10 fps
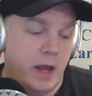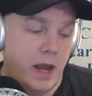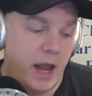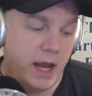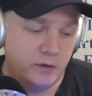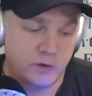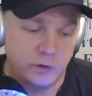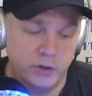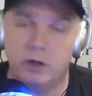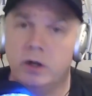And he's
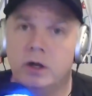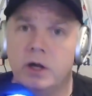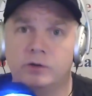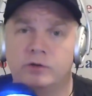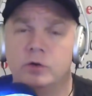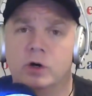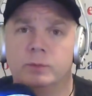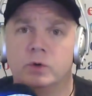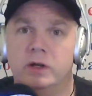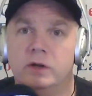going, no, it's a
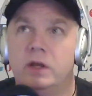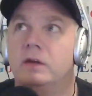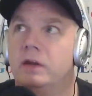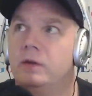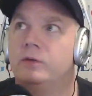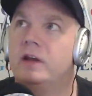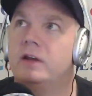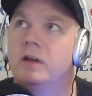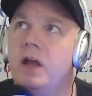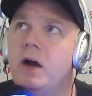normal car. He was saying
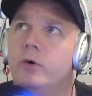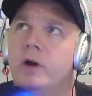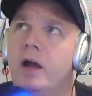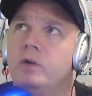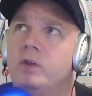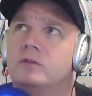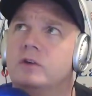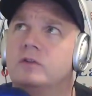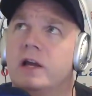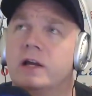that, yeah, oh, everything's
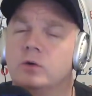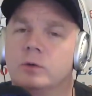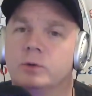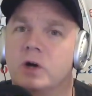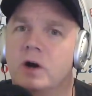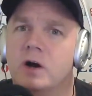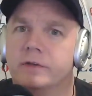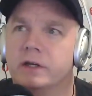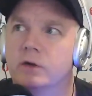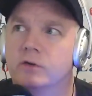just like a normal car.
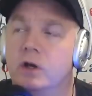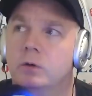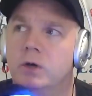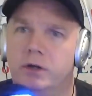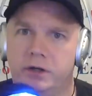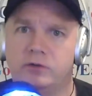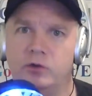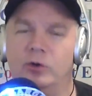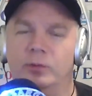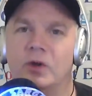And then he goes, well, it is a
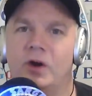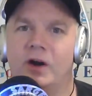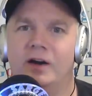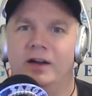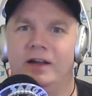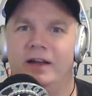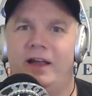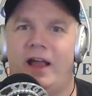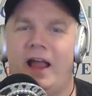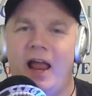normal car.
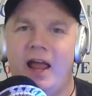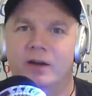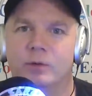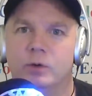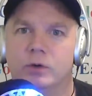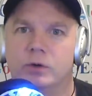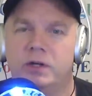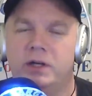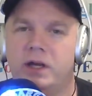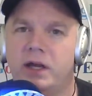And I'm going,
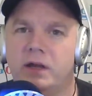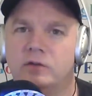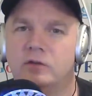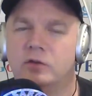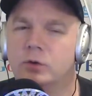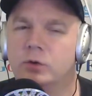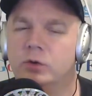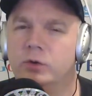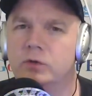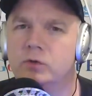okay, so
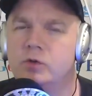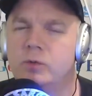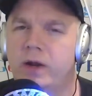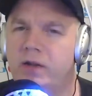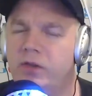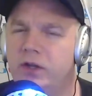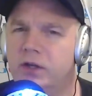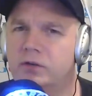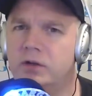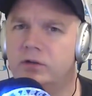you didn't do
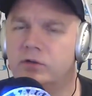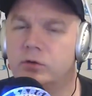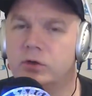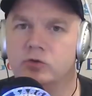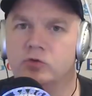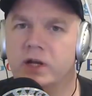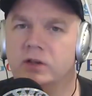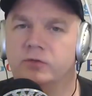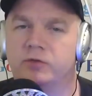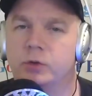anything to this? You didn't drain
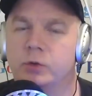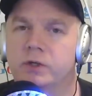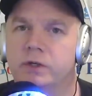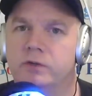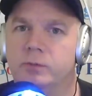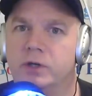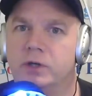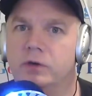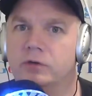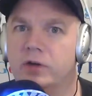the fluids?
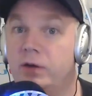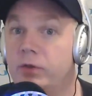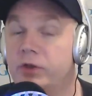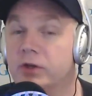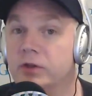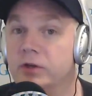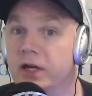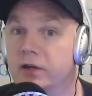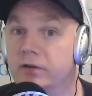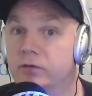Because I would think that
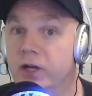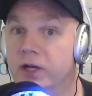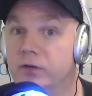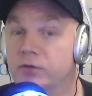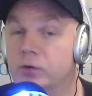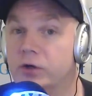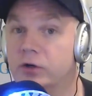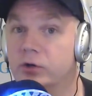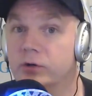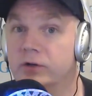negative 200
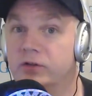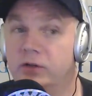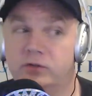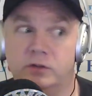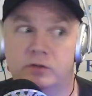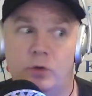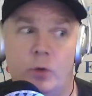degrees Celsius